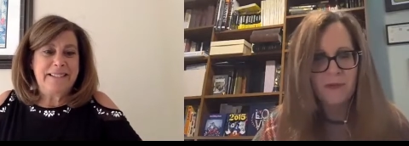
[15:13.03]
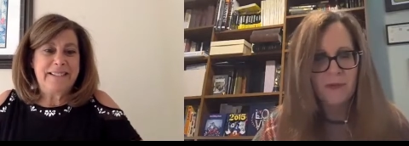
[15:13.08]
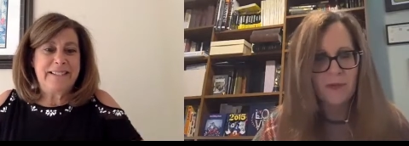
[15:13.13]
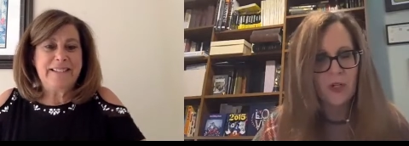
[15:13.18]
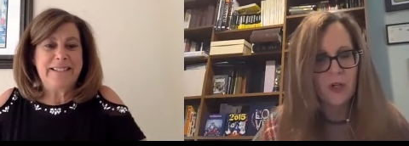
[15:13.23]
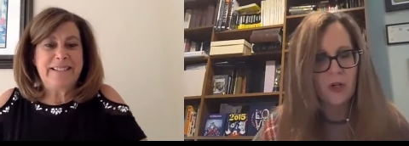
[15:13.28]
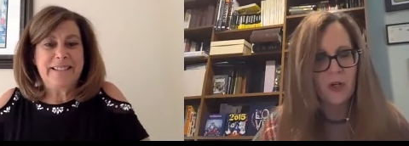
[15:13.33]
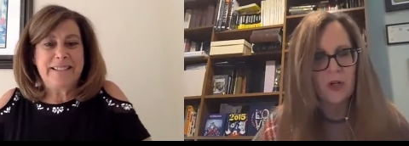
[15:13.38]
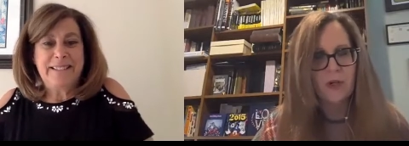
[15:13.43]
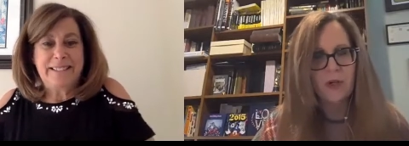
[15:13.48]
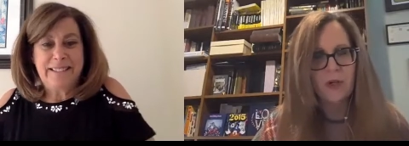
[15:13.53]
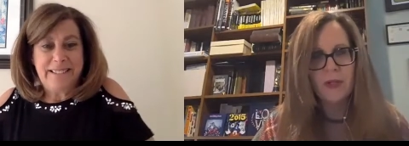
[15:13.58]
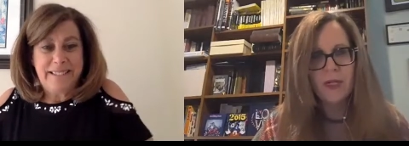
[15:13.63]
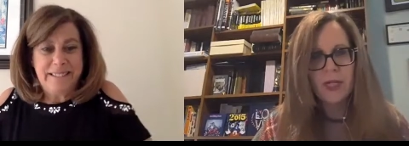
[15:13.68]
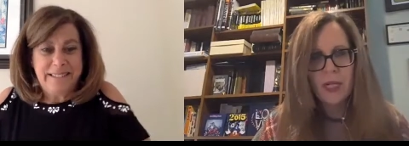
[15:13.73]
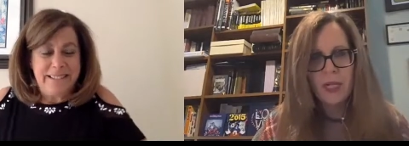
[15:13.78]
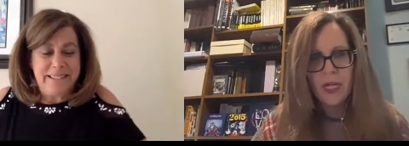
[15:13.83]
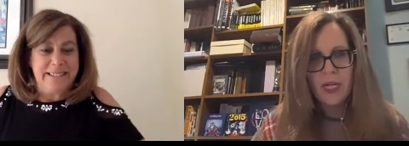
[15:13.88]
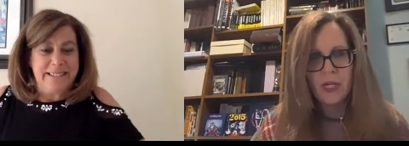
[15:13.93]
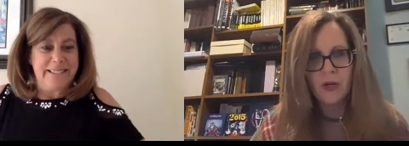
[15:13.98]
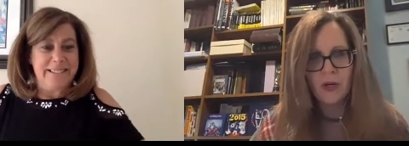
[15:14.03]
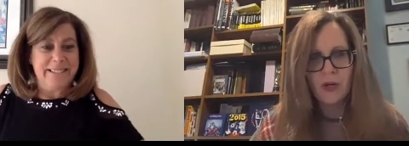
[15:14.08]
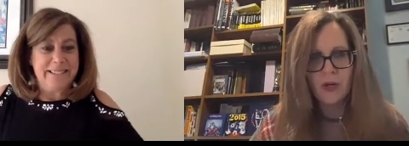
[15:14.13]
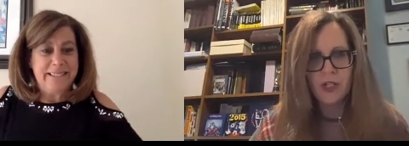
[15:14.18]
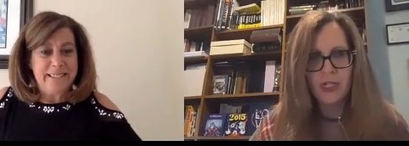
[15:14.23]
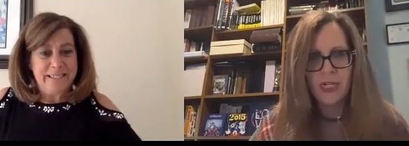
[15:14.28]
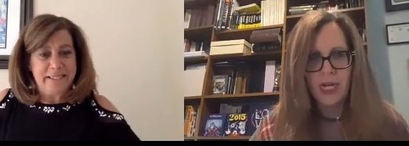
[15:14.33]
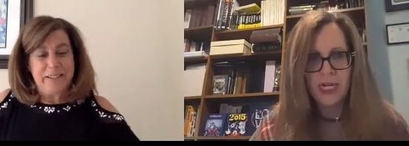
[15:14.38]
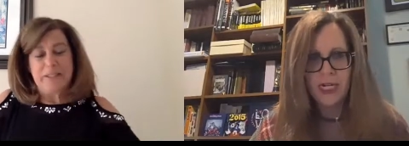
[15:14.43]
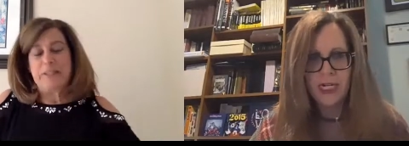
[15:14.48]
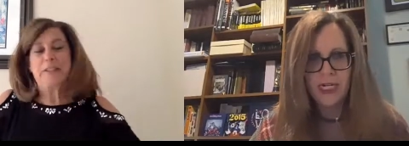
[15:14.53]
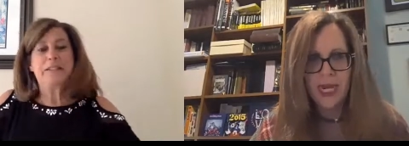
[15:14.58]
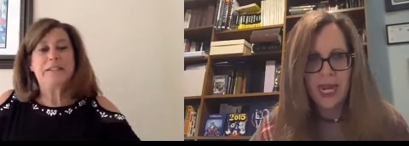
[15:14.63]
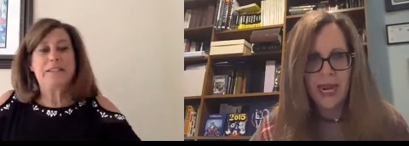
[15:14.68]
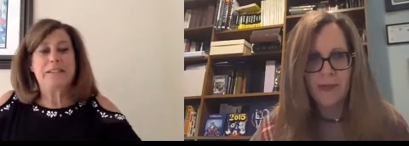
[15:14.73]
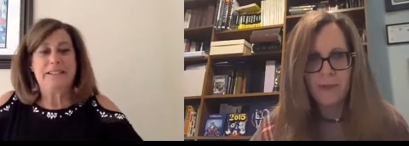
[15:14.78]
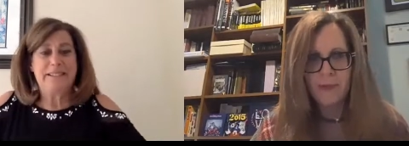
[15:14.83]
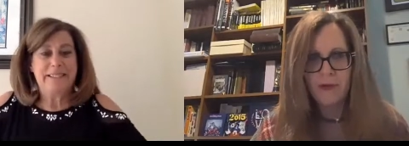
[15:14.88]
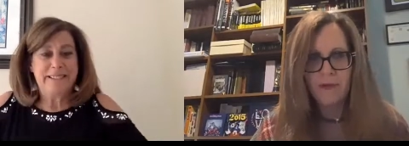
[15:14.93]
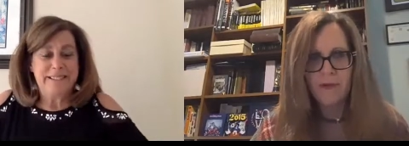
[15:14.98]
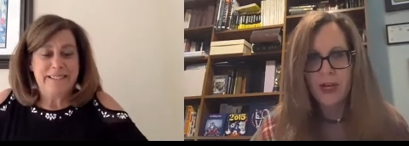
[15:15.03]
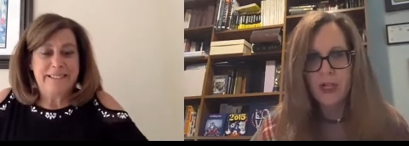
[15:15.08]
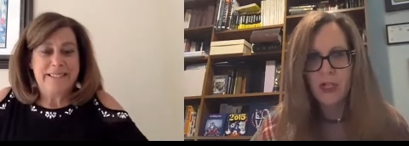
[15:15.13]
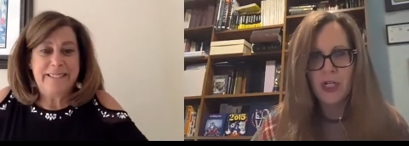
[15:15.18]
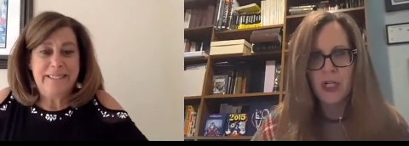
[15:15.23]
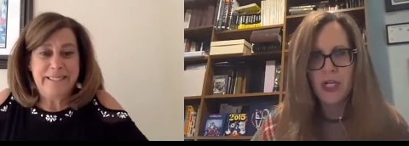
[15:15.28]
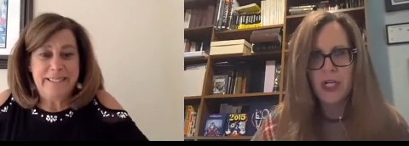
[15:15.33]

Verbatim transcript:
Speaker 1: your your day-to-day profession